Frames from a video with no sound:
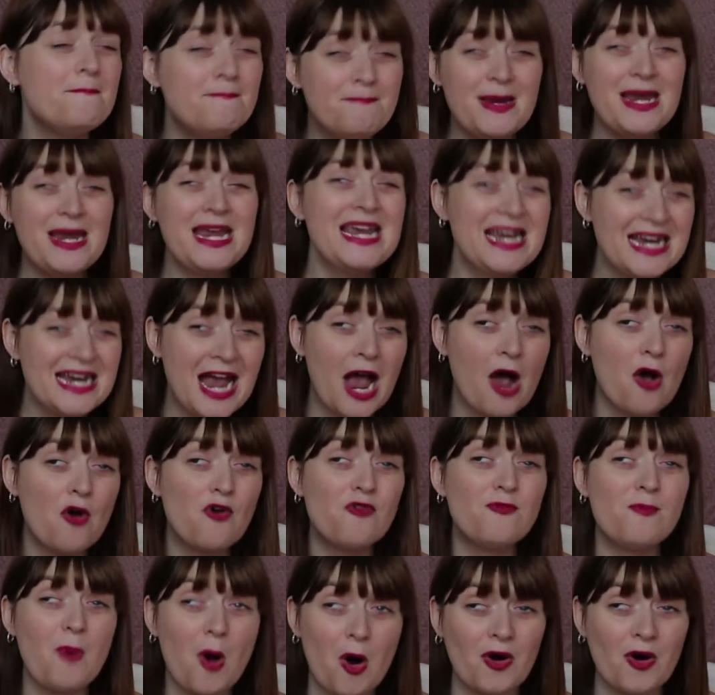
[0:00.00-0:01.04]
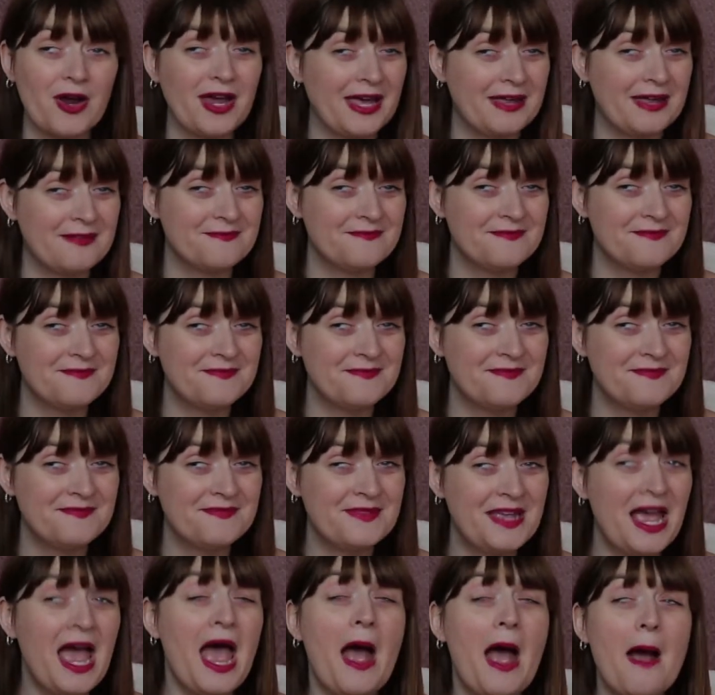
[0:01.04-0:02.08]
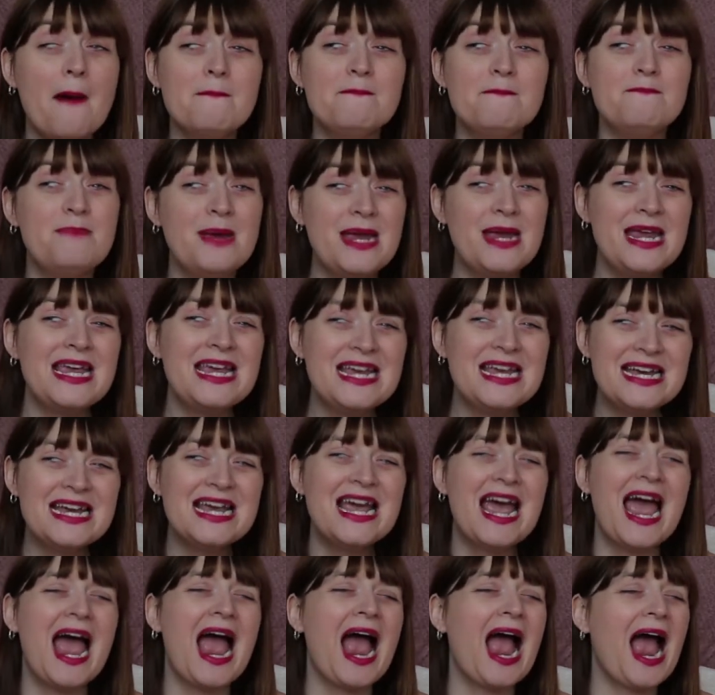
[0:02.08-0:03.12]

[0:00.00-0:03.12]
being out of pocket, being